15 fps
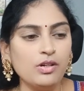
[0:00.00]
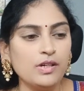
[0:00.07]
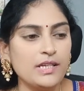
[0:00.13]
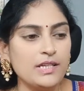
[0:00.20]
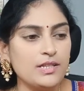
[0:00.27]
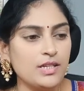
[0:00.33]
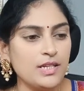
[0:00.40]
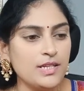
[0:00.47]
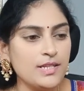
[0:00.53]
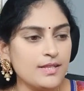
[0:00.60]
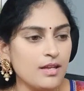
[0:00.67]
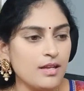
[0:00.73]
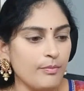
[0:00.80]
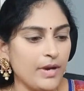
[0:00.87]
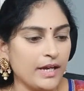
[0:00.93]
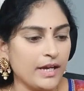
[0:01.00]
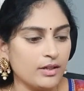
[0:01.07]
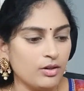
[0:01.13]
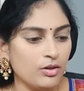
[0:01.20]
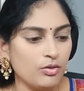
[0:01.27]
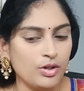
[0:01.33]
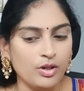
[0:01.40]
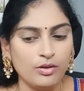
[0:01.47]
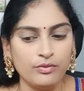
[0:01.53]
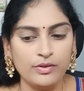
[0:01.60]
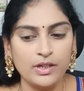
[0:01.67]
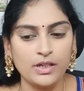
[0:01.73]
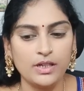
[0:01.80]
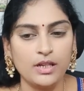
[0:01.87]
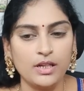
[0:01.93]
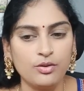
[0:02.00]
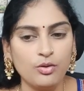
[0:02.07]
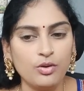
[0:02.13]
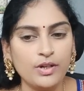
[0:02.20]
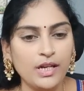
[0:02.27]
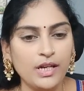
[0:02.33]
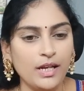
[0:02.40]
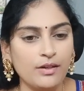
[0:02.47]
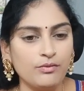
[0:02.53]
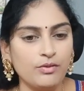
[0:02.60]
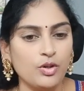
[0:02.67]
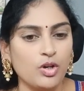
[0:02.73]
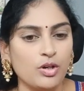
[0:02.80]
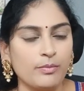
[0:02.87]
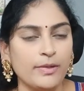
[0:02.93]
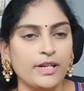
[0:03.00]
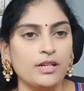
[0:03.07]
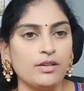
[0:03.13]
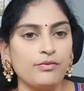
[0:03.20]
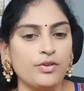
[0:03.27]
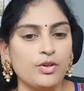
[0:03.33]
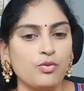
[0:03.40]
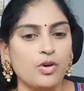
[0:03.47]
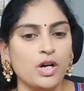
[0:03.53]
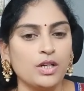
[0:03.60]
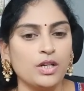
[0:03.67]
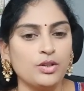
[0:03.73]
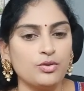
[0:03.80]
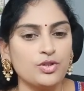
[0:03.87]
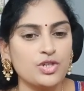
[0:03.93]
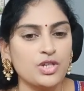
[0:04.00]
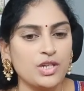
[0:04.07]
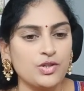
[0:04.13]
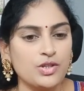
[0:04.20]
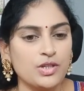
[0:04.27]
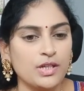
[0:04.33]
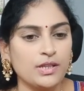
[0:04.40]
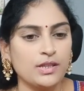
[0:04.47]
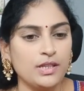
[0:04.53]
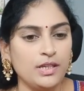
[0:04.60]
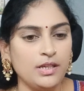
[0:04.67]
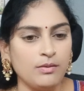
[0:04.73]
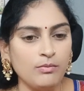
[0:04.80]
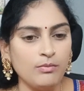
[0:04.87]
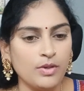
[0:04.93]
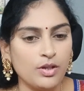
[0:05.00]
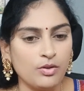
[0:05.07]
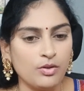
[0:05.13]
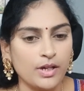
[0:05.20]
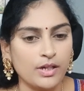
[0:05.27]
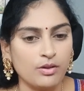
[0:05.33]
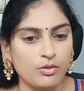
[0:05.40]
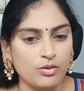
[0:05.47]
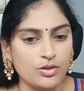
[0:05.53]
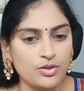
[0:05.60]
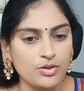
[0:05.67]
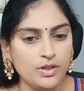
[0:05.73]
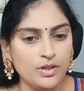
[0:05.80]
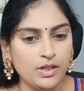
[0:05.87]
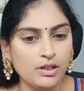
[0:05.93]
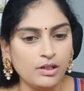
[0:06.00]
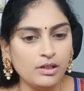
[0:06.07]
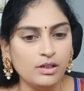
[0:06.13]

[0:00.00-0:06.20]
It is the background of the total environment. If you want to change the theme, you can go to here,